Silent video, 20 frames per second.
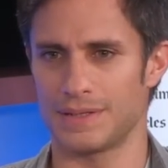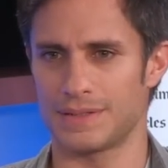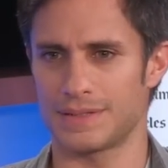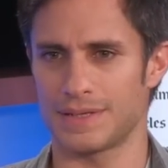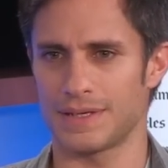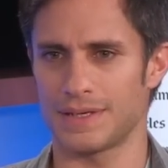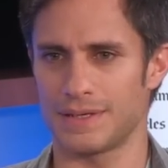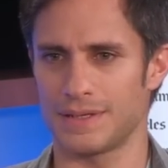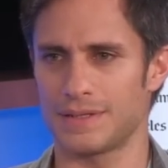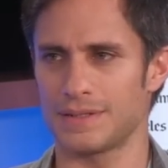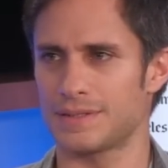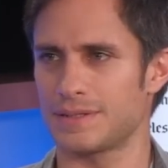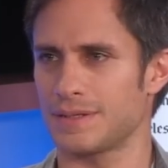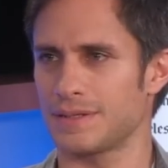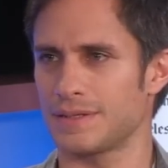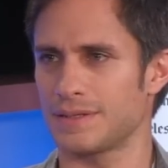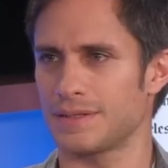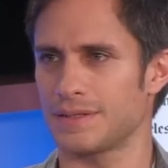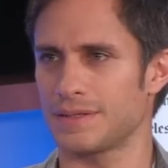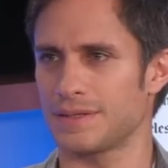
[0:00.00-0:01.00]
is
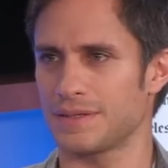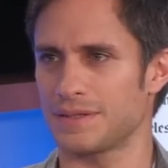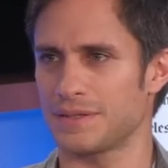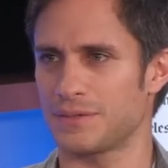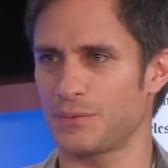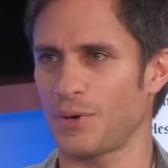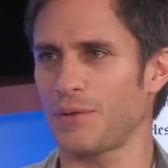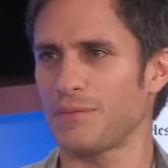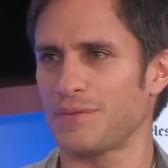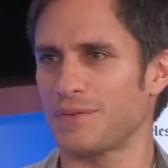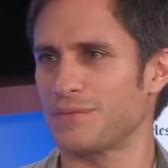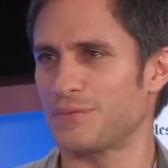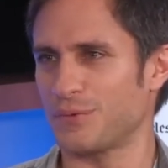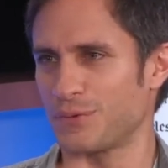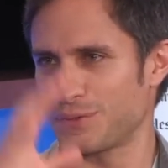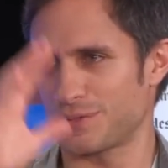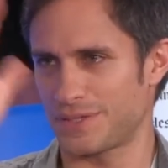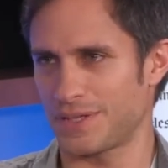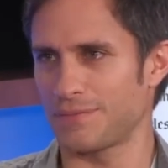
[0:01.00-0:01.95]
a driving force,